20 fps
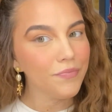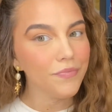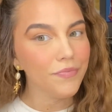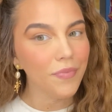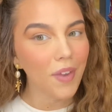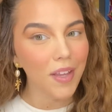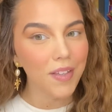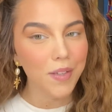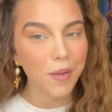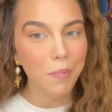
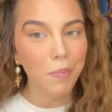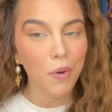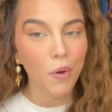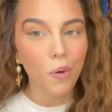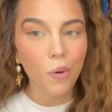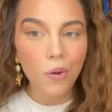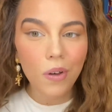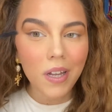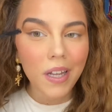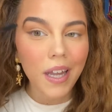That's a
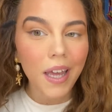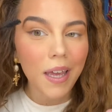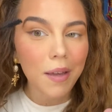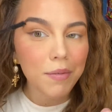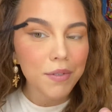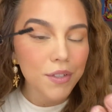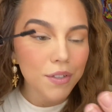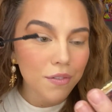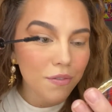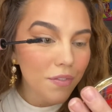bold claim,
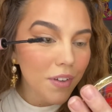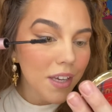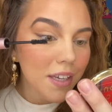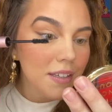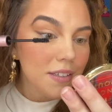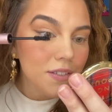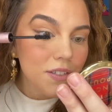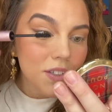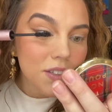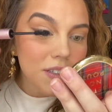Too
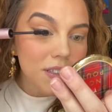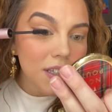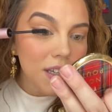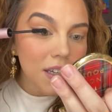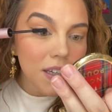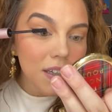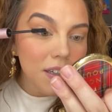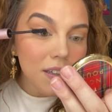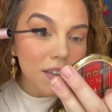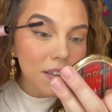Faced, just
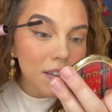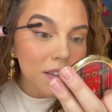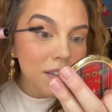saying.